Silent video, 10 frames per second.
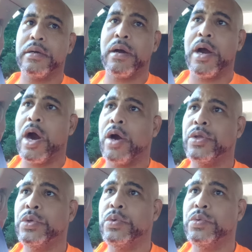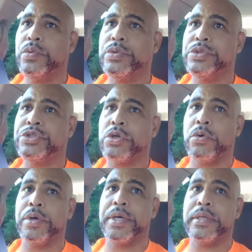Are you
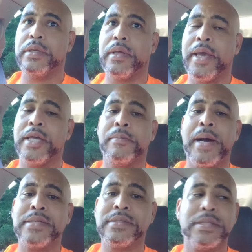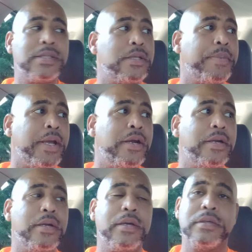showing animosity to the
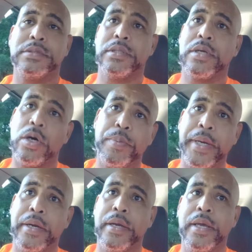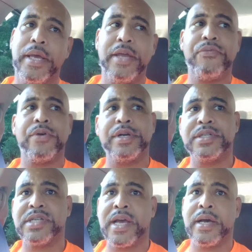parent, to the co-parent in front
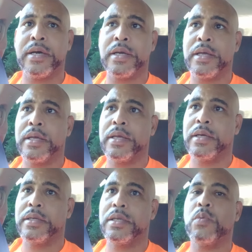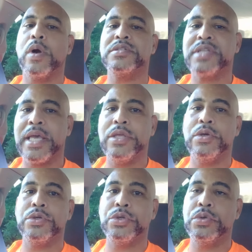of the child? The worst thing
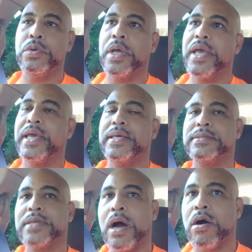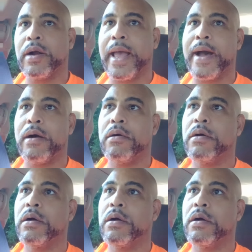you can do is dog out